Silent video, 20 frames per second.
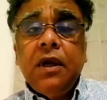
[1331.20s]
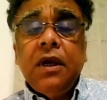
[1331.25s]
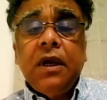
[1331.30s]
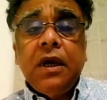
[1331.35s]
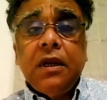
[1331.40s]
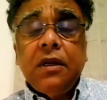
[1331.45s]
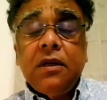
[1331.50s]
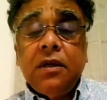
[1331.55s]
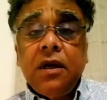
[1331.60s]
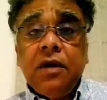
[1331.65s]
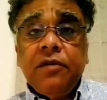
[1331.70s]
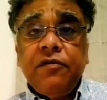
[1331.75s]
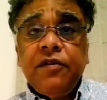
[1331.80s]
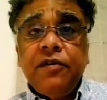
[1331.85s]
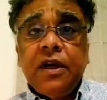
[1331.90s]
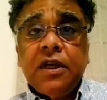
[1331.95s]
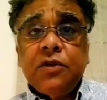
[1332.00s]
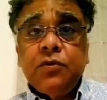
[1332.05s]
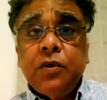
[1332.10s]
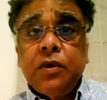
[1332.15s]
He had
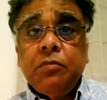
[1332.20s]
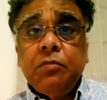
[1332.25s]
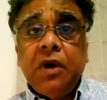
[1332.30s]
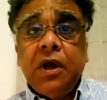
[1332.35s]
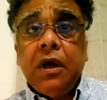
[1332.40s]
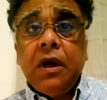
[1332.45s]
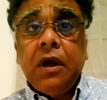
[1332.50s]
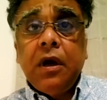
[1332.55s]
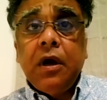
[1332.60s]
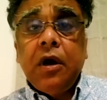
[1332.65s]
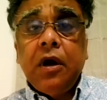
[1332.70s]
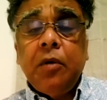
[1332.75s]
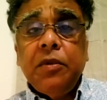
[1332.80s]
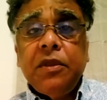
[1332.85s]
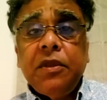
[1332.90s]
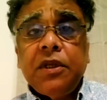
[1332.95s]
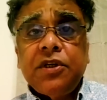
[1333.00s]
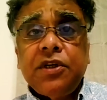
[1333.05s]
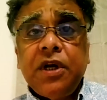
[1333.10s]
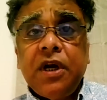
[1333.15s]
affairs with
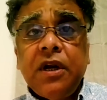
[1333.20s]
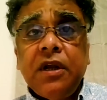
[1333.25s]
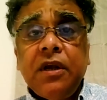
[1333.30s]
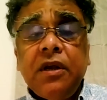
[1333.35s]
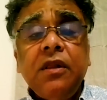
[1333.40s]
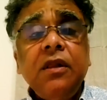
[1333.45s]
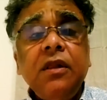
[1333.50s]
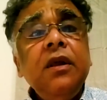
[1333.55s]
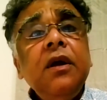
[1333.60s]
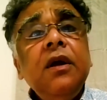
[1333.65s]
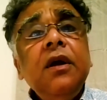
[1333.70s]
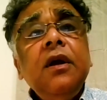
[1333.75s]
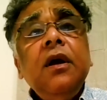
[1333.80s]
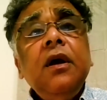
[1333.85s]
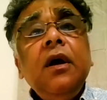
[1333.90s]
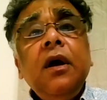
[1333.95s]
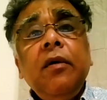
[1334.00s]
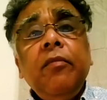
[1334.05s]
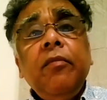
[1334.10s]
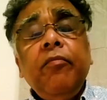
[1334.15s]
Armita Shergill.
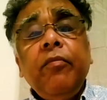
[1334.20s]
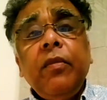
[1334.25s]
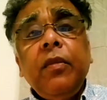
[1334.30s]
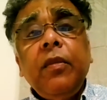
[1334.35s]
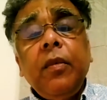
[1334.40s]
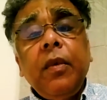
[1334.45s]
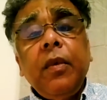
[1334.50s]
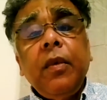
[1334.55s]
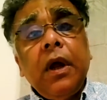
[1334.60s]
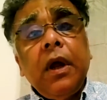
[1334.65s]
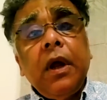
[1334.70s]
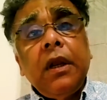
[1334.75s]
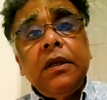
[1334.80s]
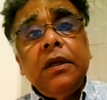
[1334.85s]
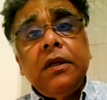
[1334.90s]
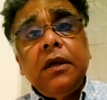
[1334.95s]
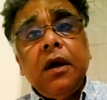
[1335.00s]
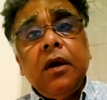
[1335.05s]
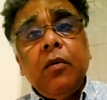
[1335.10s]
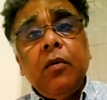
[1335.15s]

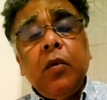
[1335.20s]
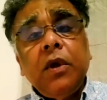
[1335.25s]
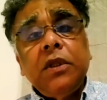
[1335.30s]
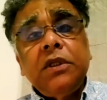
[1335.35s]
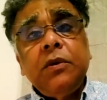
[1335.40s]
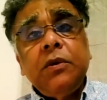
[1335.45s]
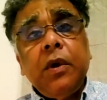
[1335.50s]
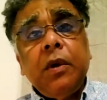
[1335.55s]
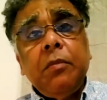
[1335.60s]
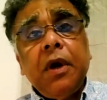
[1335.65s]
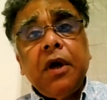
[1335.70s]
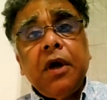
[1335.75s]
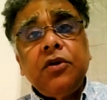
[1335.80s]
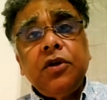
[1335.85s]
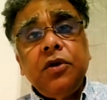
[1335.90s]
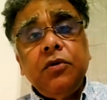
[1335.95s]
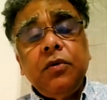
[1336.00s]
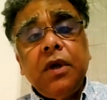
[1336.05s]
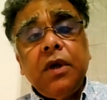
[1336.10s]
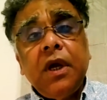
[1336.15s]
And once he went back
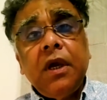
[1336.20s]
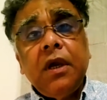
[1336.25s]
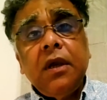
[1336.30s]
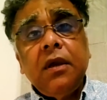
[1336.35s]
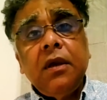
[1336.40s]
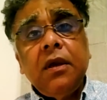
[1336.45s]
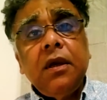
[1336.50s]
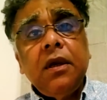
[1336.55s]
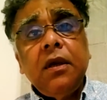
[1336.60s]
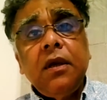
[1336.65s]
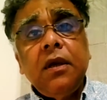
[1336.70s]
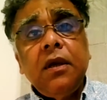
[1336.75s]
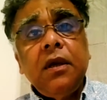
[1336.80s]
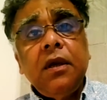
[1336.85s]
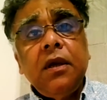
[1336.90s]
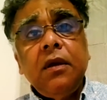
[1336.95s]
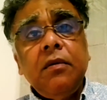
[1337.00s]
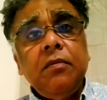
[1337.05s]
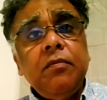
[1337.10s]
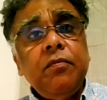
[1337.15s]
to UK,
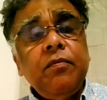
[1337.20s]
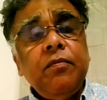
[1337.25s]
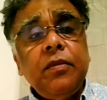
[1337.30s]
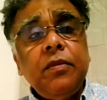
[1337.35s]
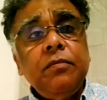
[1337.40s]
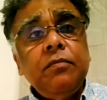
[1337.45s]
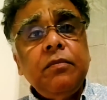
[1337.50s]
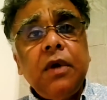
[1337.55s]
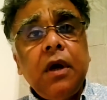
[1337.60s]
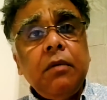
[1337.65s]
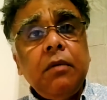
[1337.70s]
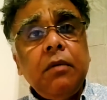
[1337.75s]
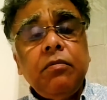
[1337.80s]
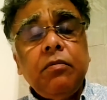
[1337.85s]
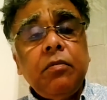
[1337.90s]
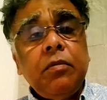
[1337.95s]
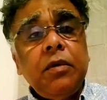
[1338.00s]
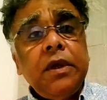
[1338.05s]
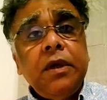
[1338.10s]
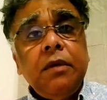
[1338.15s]
he
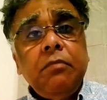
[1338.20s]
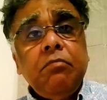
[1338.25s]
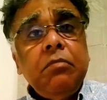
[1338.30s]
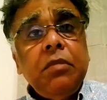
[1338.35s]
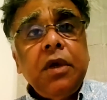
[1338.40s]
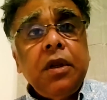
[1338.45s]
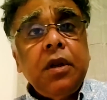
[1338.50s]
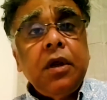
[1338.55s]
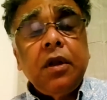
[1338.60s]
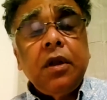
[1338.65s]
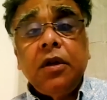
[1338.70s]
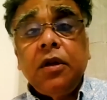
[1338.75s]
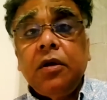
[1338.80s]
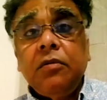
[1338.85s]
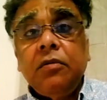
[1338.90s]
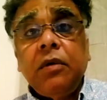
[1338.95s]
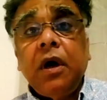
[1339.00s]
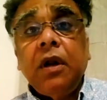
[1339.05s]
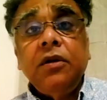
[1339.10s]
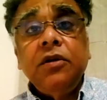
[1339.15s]
probably
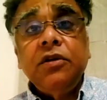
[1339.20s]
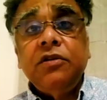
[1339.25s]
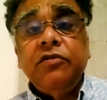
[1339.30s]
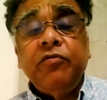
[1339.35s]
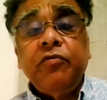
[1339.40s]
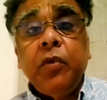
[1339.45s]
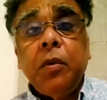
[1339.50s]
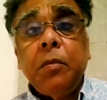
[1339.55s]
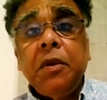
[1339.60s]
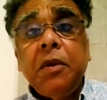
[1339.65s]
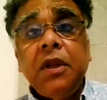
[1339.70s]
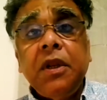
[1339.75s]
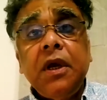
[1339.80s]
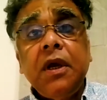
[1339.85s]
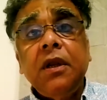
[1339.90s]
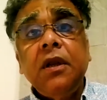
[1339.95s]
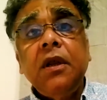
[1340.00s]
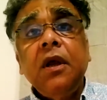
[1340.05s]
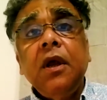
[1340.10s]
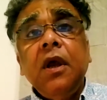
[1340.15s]
hundreds of women he
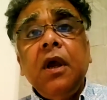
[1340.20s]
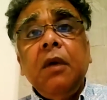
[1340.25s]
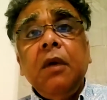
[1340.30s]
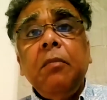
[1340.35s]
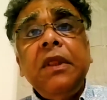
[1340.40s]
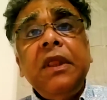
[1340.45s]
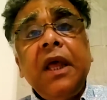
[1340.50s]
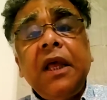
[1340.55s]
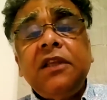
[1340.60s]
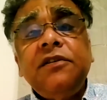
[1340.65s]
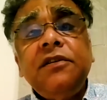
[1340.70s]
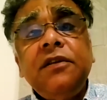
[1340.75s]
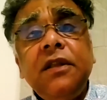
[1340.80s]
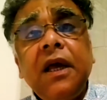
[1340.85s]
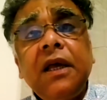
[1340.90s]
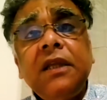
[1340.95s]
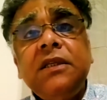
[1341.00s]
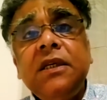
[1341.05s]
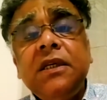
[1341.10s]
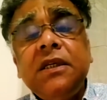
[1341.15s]
had. But
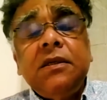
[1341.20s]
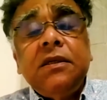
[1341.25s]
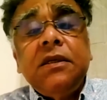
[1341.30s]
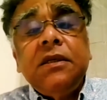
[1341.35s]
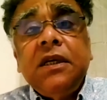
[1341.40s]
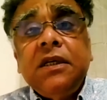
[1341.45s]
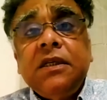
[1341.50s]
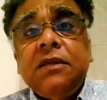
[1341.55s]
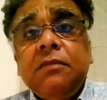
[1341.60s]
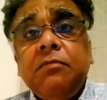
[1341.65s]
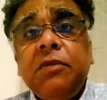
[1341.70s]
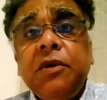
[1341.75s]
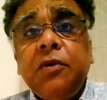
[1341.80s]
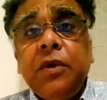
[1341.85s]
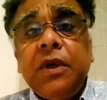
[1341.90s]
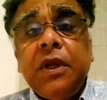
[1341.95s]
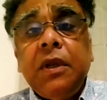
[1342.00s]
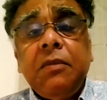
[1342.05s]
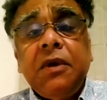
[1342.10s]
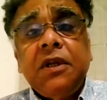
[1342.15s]
that's his
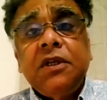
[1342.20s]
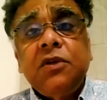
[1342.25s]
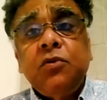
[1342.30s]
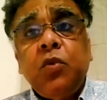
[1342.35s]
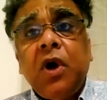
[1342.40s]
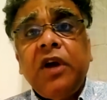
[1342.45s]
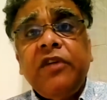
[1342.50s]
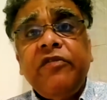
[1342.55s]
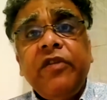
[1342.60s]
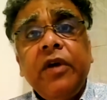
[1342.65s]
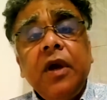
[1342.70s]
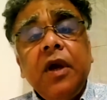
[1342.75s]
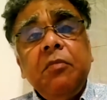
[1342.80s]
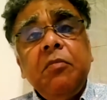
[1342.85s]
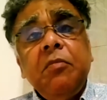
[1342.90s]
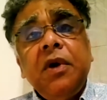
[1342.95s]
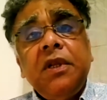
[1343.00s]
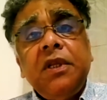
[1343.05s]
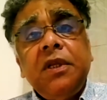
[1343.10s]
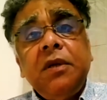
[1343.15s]
between him and his wife.
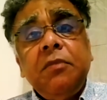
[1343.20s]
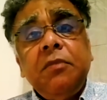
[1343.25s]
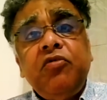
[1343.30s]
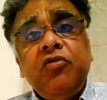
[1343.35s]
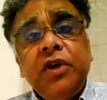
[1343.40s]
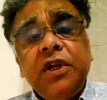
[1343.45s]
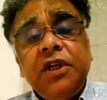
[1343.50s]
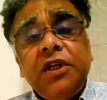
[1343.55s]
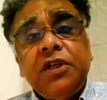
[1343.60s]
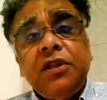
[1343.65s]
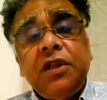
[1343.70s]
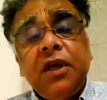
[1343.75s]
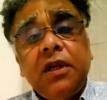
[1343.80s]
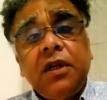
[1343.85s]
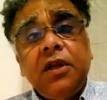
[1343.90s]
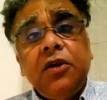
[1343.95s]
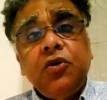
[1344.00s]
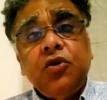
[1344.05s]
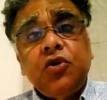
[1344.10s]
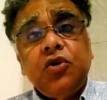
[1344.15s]
But he preached
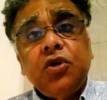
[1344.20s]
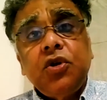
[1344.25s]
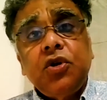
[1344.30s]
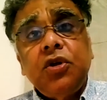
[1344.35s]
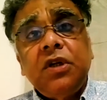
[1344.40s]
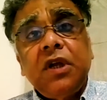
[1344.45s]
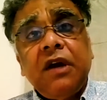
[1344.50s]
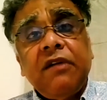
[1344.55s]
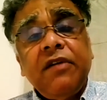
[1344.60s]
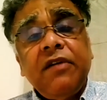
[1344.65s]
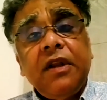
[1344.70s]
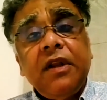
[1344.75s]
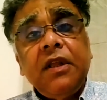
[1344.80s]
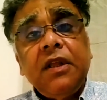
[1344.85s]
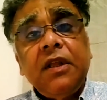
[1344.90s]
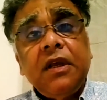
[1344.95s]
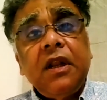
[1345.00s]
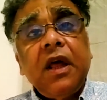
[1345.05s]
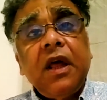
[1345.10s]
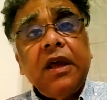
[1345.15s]
that you shouldn't have
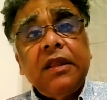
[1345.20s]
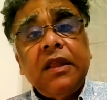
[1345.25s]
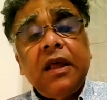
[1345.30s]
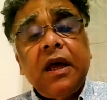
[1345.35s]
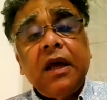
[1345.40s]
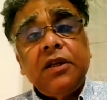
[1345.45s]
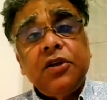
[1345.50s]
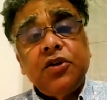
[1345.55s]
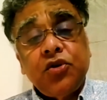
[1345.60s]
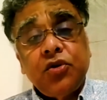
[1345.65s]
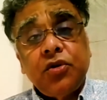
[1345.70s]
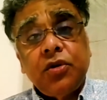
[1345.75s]
anything like that.